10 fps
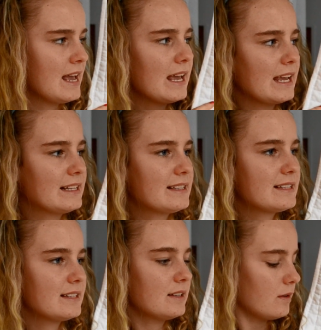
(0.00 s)

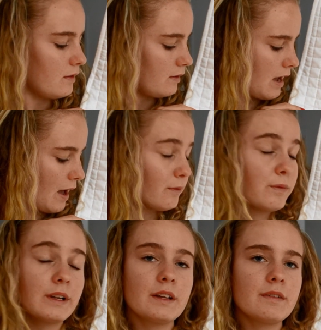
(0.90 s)
It's
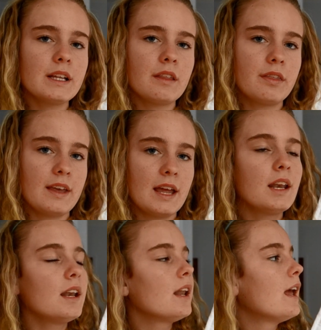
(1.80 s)
really, really
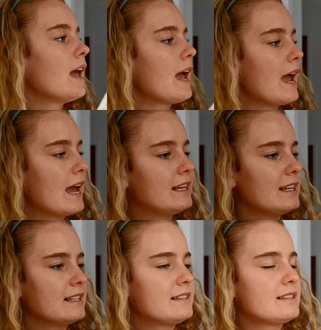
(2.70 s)
thin, and
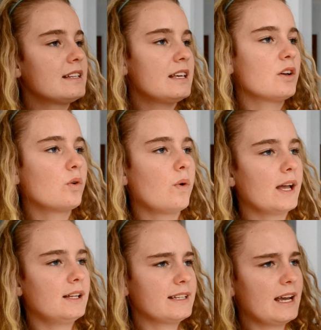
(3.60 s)
it's the
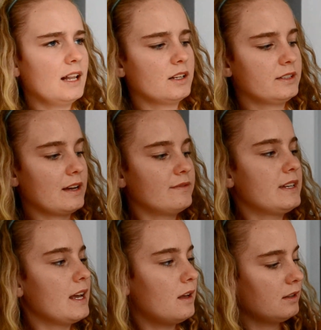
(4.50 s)
quail tail or
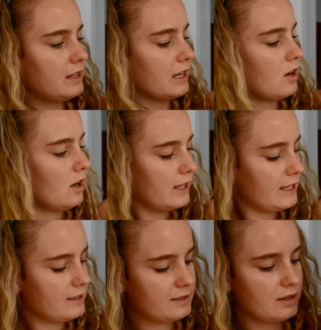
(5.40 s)
dovetail they call
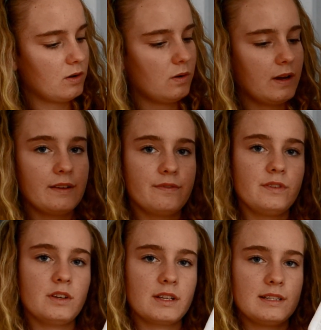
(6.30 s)
it, so if
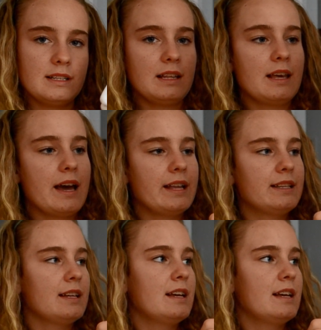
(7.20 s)
you can see that,